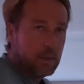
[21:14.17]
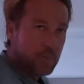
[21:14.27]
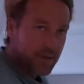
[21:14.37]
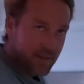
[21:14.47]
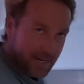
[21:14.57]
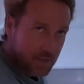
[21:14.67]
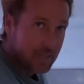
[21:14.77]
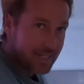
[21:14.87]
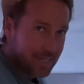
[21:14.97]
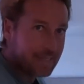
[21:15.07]
We have
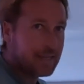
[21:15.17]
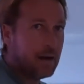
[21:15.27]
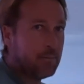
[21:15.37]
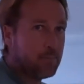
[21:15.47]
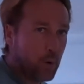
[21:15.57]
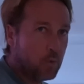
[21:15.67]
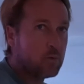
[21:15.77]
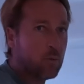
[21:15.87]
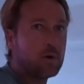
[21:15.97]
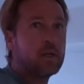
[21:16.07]
actually since got both
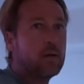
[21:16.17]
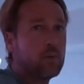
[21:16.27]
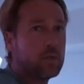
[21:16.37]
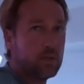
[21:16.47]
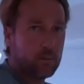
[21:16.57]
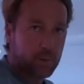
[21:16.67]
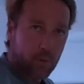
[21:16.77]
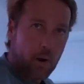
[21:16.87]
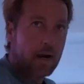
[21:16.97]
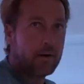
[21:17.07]
working with a little bit of
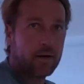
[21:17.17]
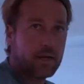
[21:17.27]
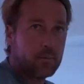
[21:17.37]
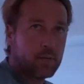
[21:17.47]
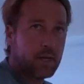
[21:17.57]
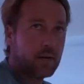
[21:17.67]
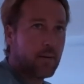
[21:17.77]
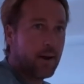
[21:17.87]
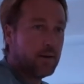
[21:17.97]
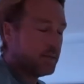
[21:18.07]
wiring and playing
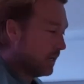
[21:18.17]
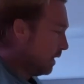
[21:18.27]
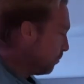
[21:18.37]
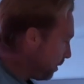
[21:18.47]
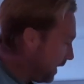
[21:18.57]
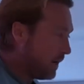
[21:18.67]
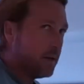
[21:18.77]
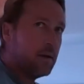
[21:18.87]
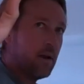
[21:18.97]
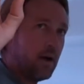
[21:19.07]
around, but
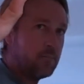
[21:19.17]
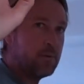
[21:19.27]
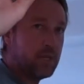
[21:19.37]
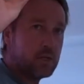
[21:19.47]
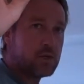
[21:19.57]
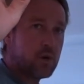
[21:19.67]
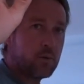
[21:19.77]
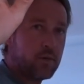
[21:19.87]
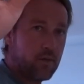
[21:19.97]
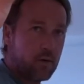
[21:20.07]
not being sure
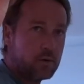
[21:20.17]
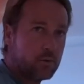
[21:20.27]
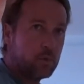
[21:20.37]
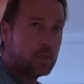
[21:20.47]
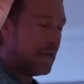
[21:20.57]
whether those will